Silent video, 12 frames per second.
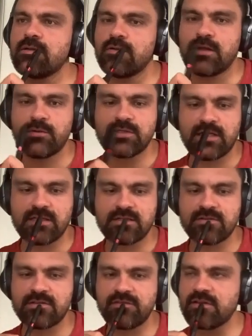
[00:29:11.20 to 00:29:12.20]
That was nice,
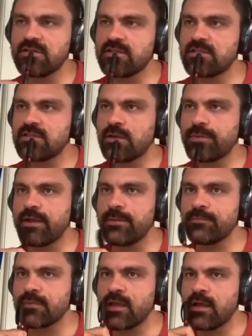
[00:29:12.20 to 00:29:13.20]
Stefan, to stop by.
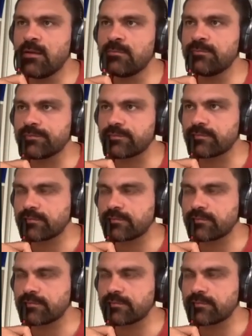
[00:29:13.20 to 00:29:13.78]
And